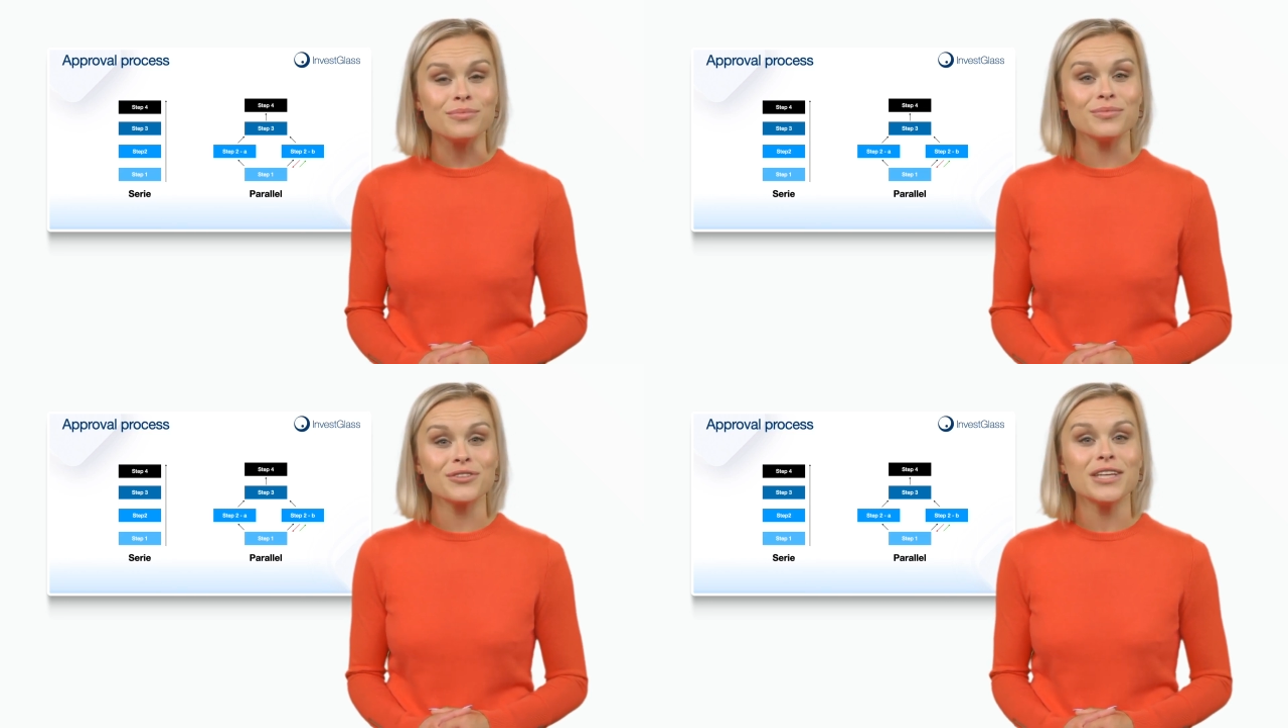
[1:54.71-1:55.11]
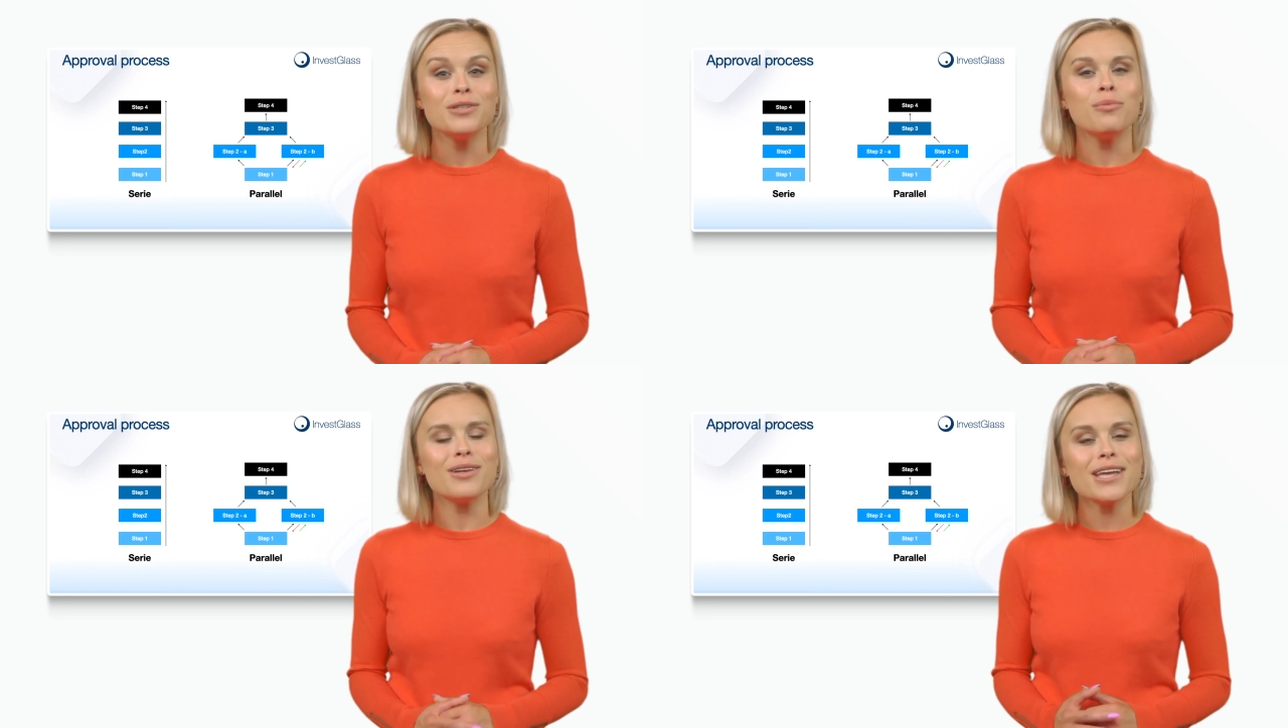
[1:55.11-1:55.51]

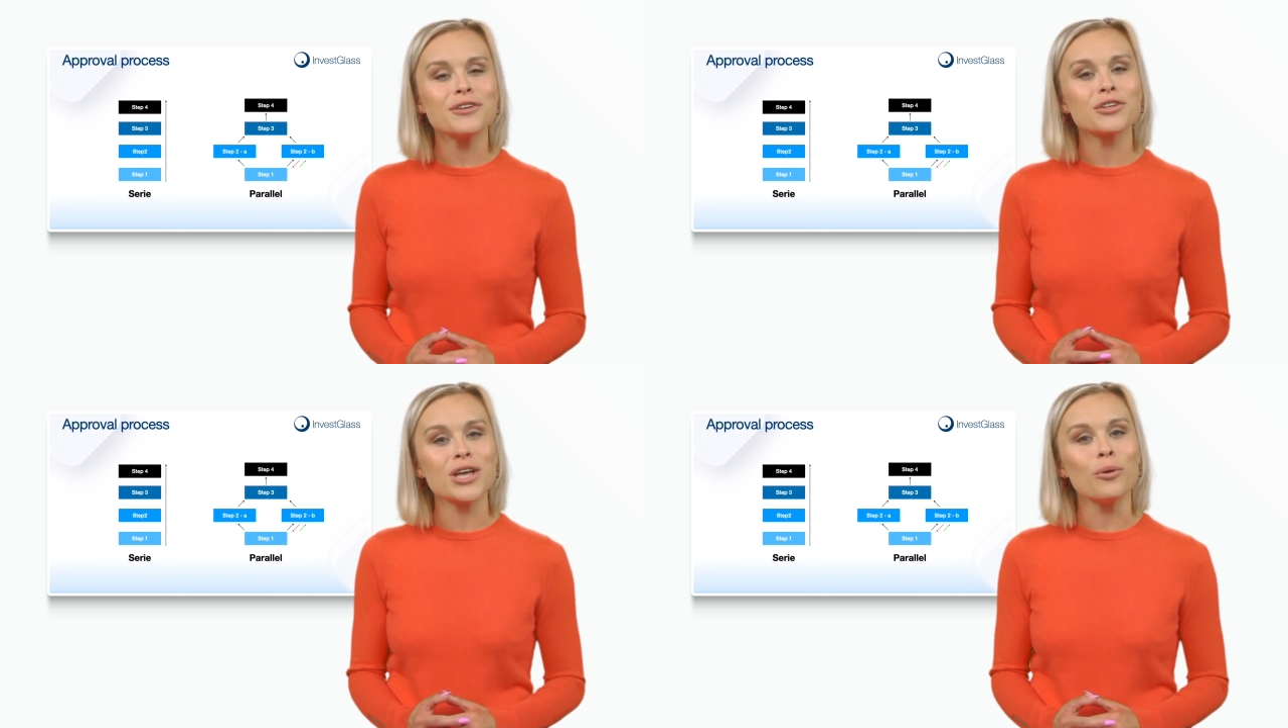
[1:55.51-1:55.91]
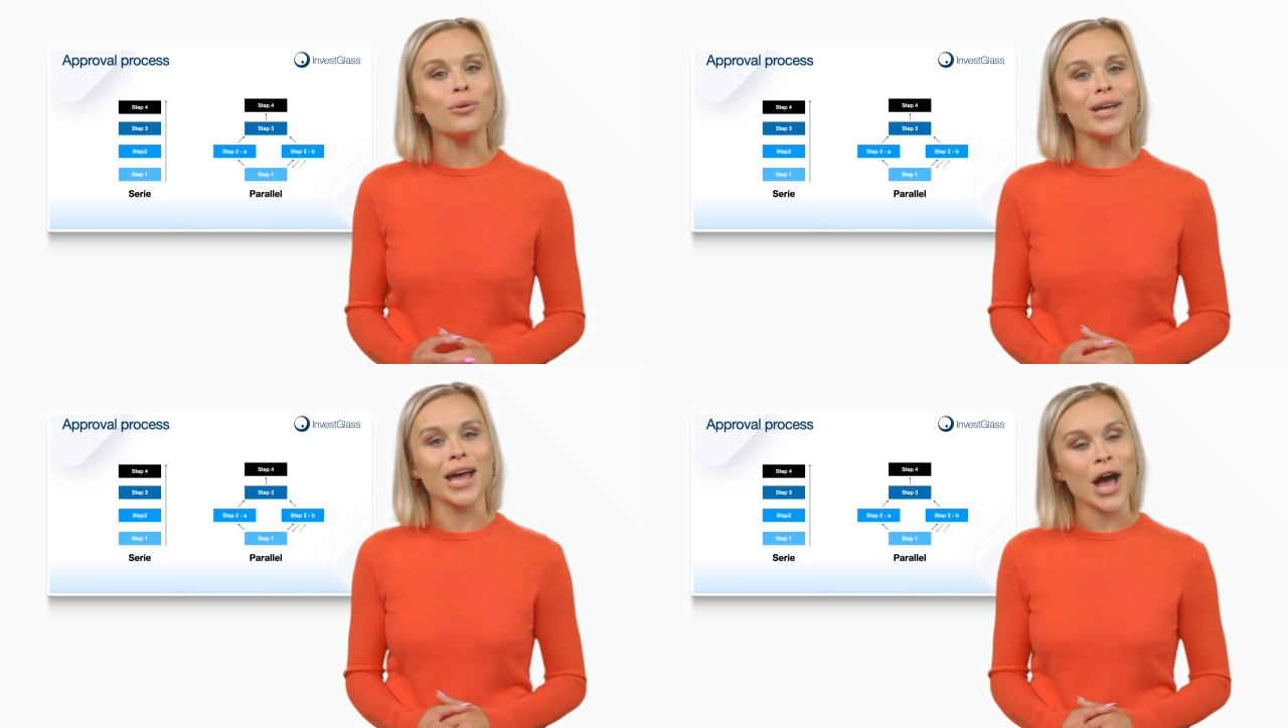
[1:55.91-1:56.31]
This will save your
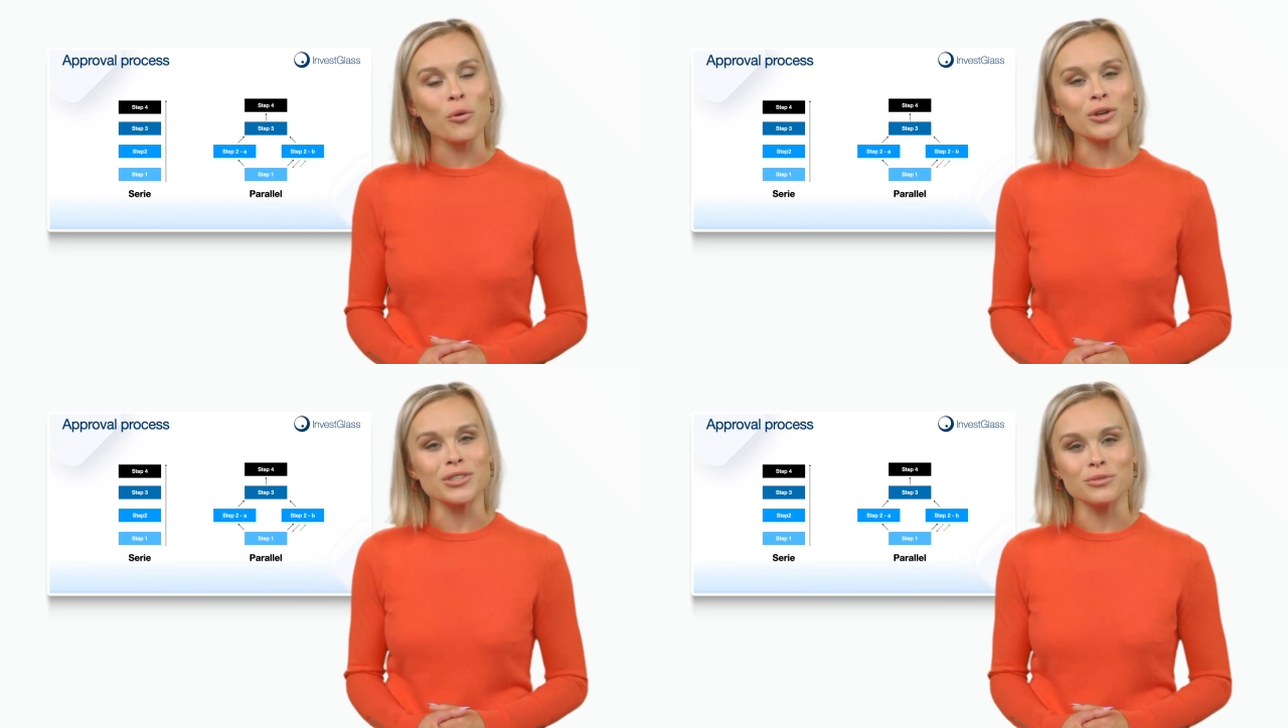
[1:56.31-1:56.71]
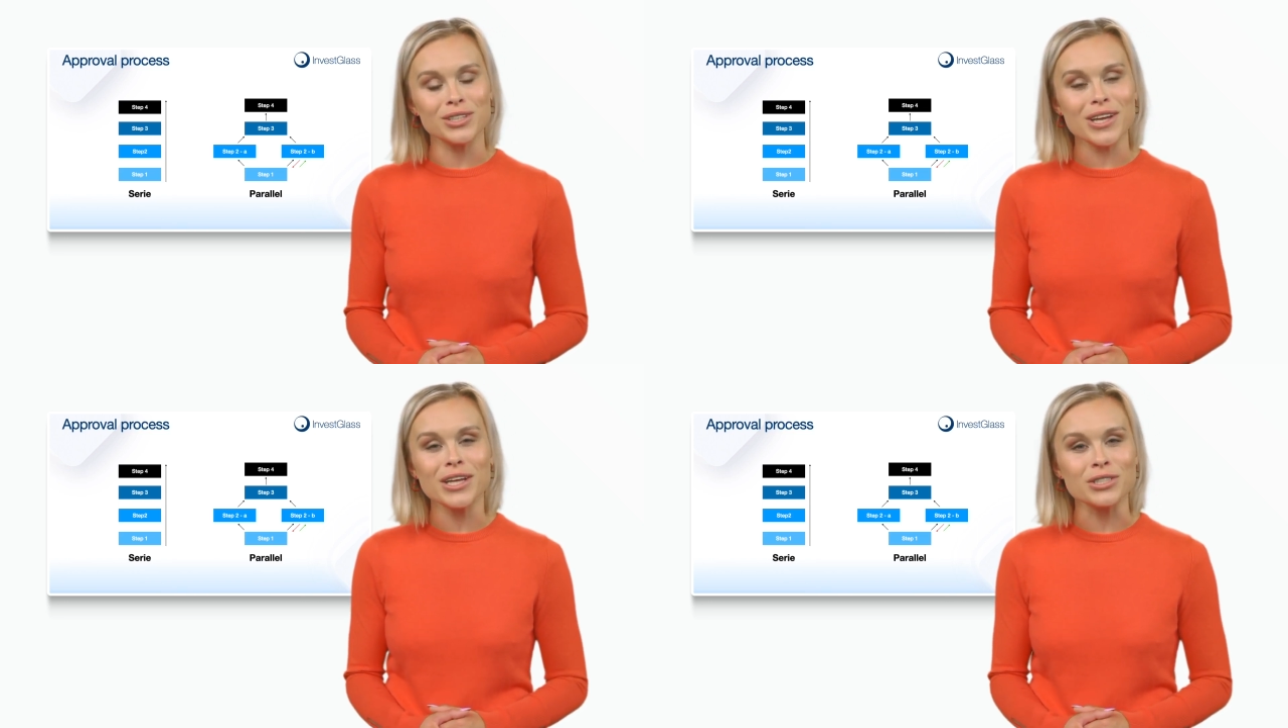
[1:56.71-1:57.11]
company hours of
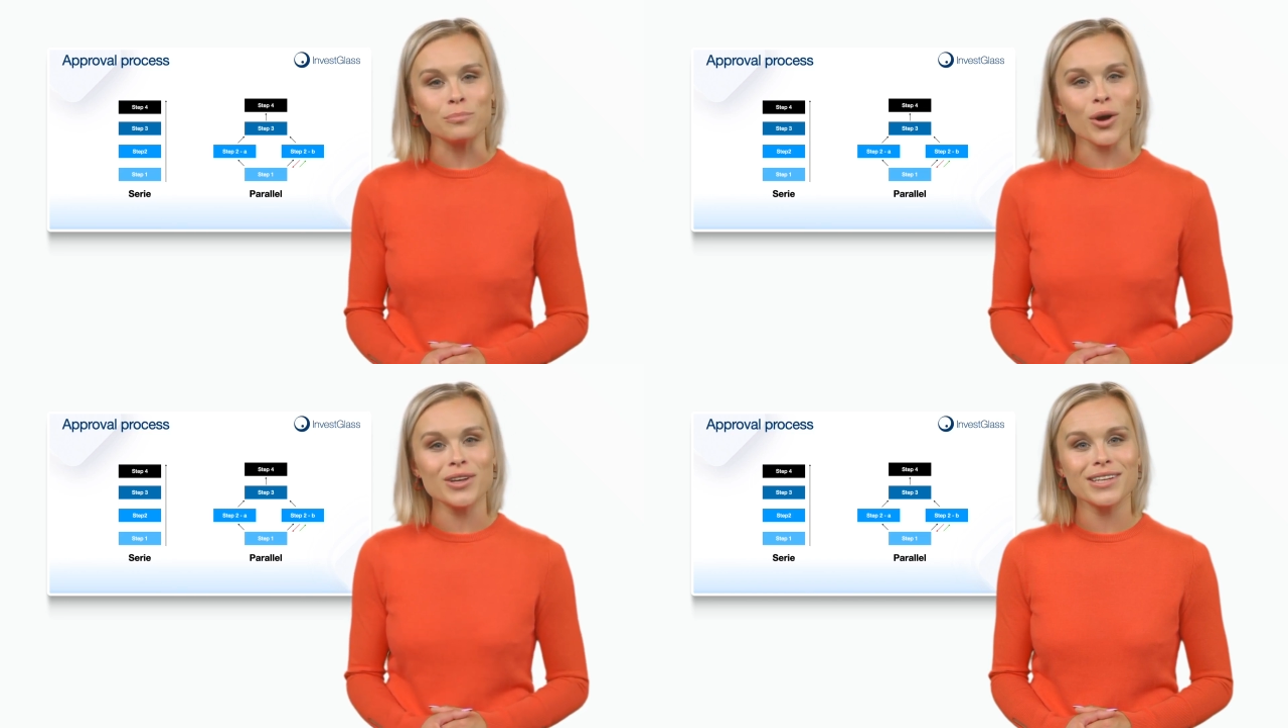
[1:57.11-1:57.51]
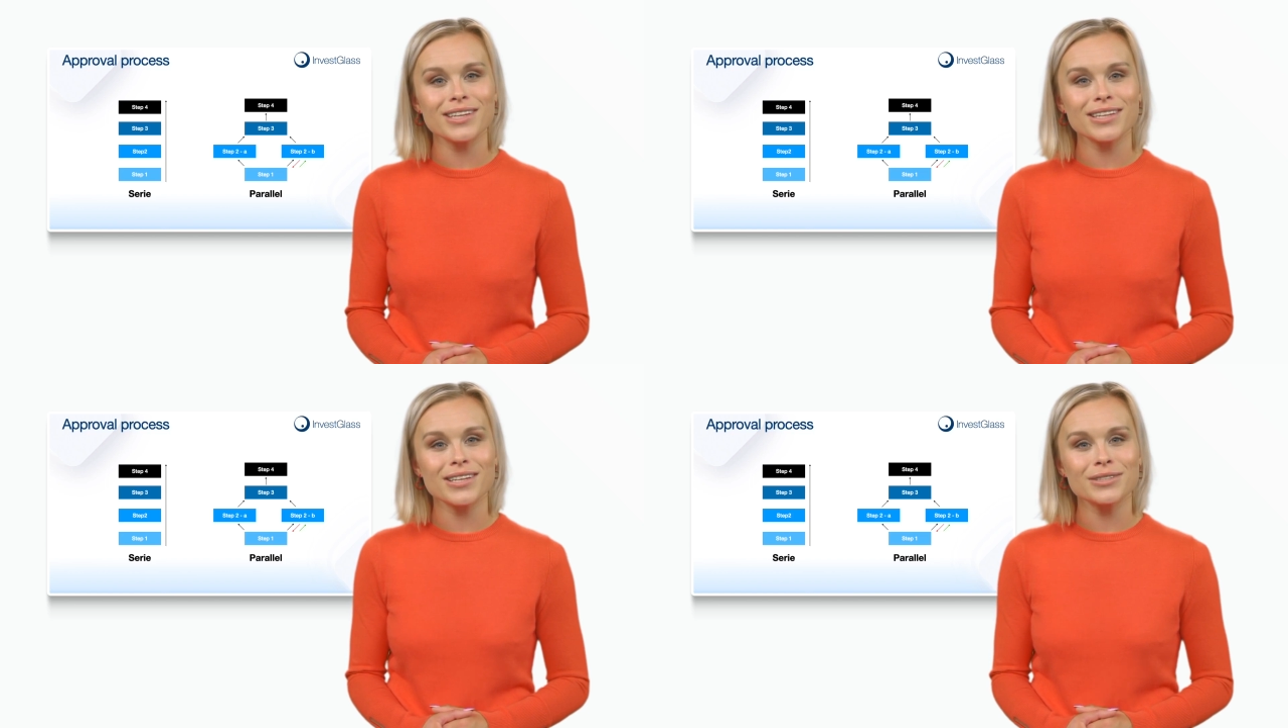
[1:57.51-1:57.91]
tedious
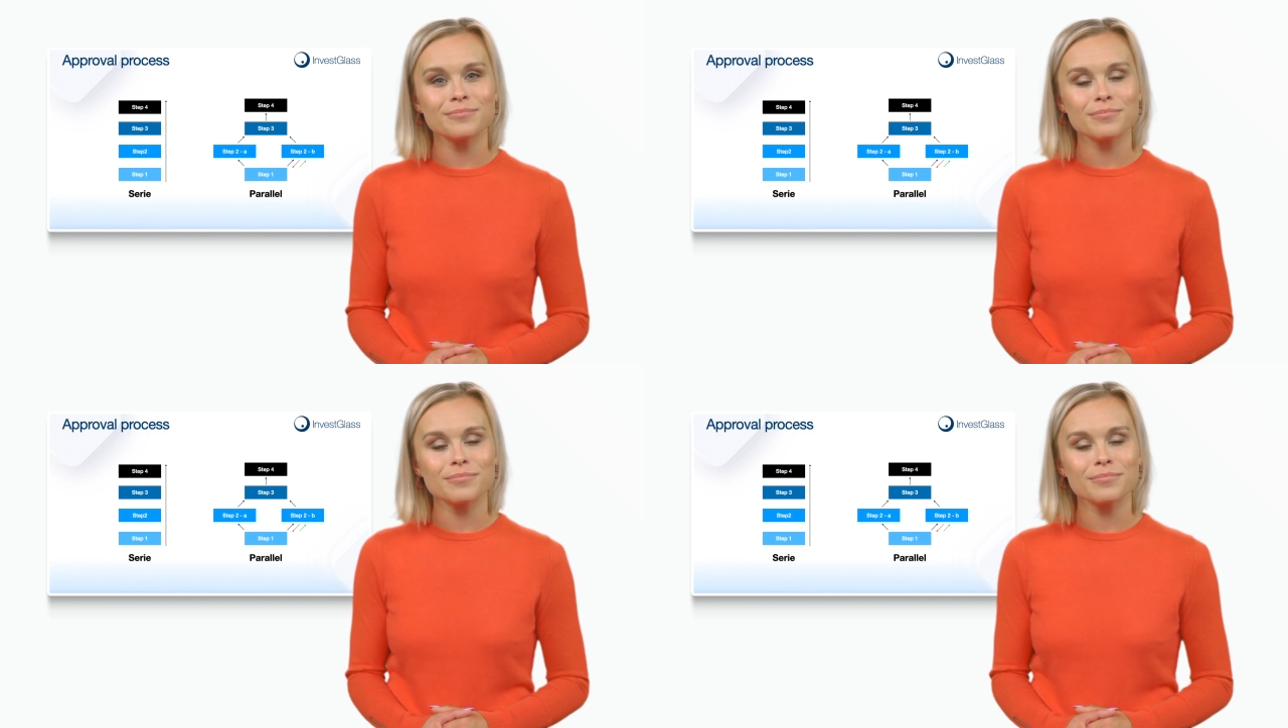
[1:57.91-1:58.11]
processes.